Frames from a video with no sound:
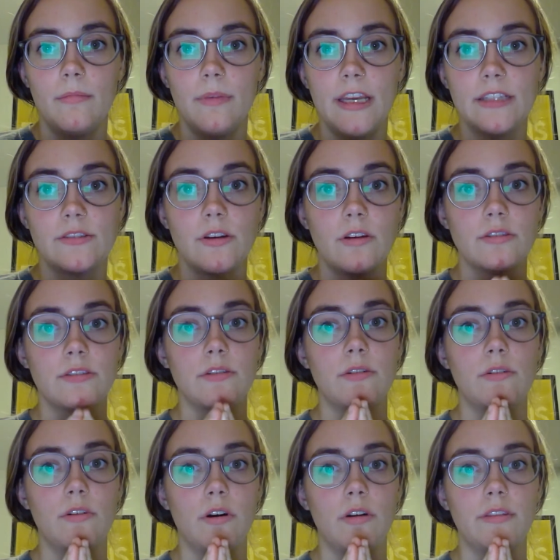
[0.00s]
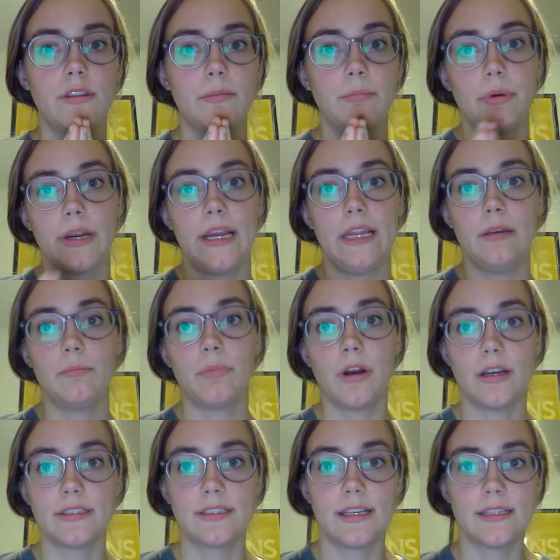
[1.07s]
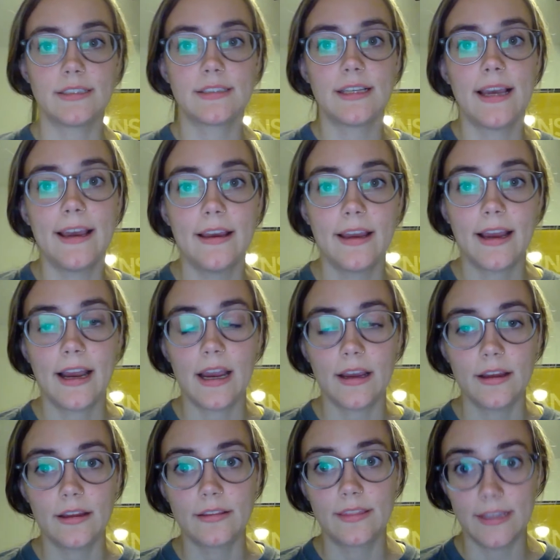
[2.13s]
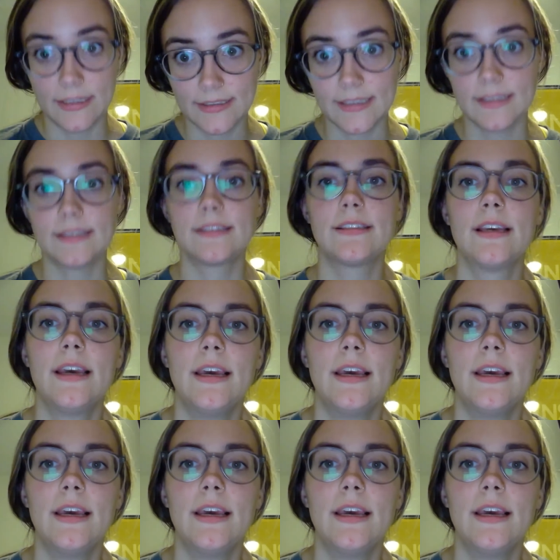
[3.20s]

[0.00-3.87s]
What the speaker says: It's also called the brain process thesis.